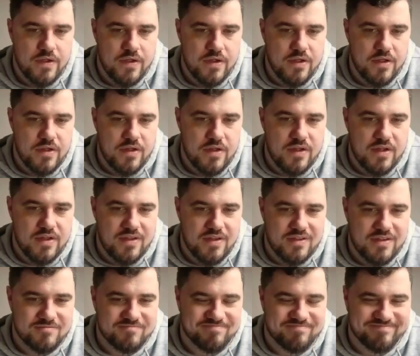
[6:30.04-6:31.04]

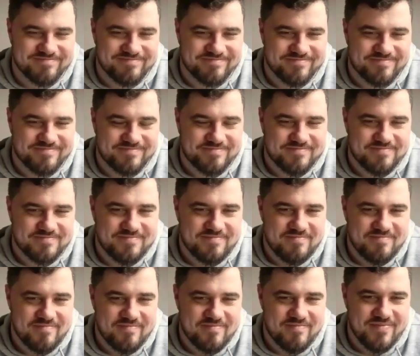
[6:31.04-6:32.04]

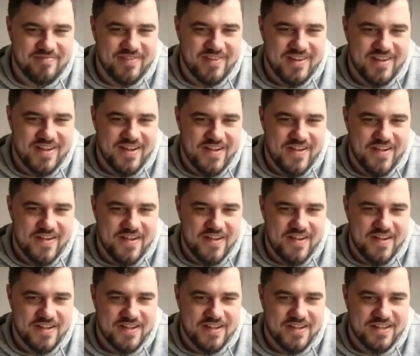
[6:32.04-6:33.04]

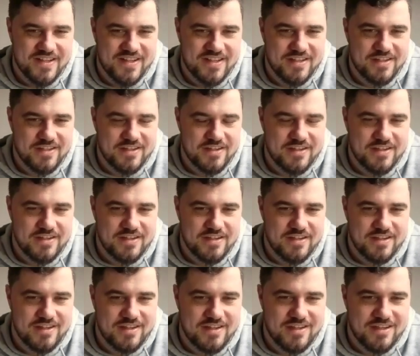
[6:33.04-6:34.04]

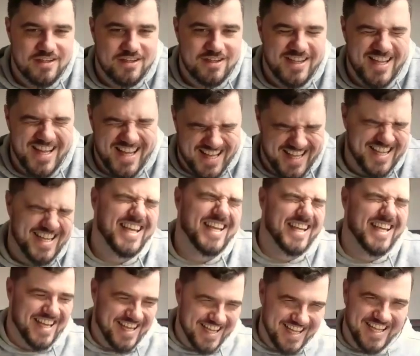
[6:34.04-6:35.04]

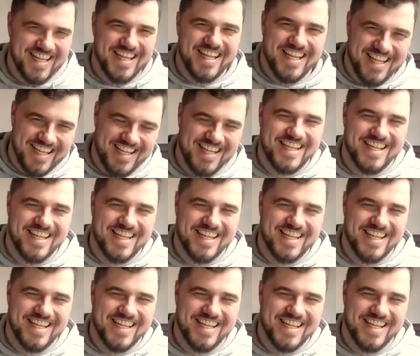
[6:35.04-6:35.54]
[no speech]